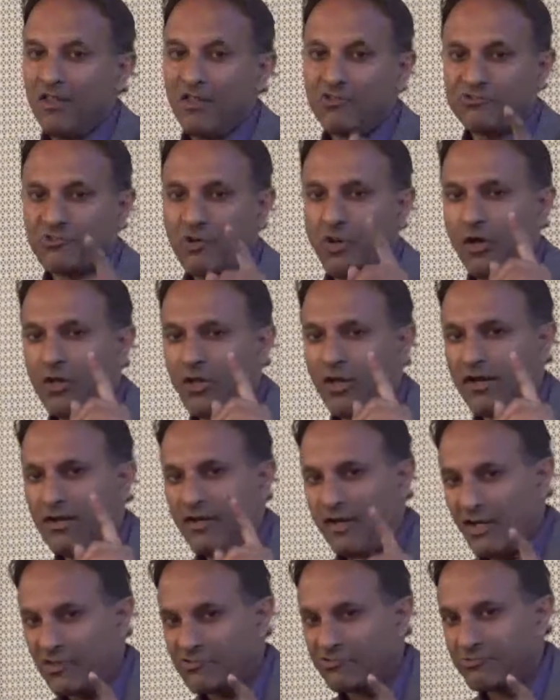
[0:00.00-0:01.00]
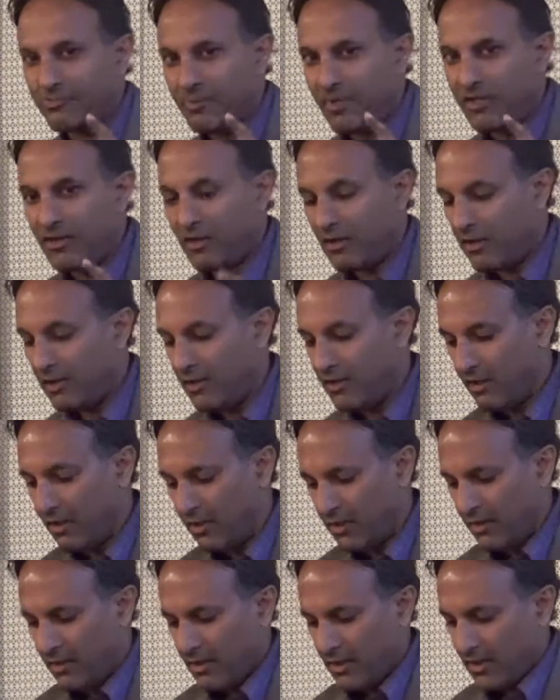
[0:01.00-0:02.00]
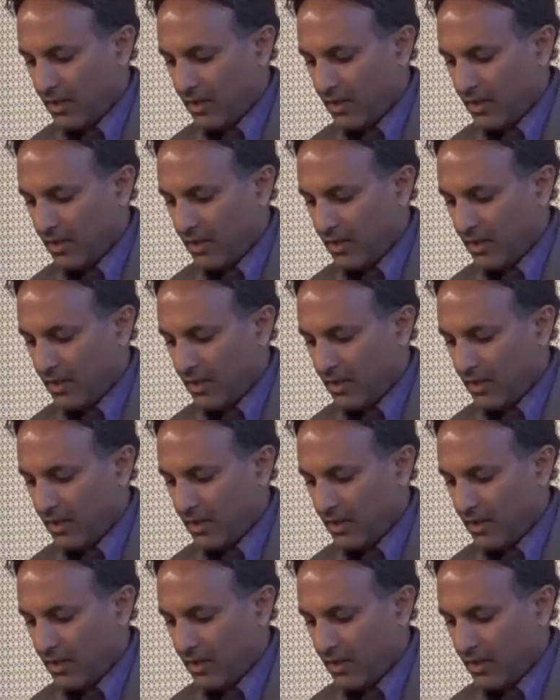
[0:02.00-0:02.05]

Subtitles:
Let's call our next speaker here,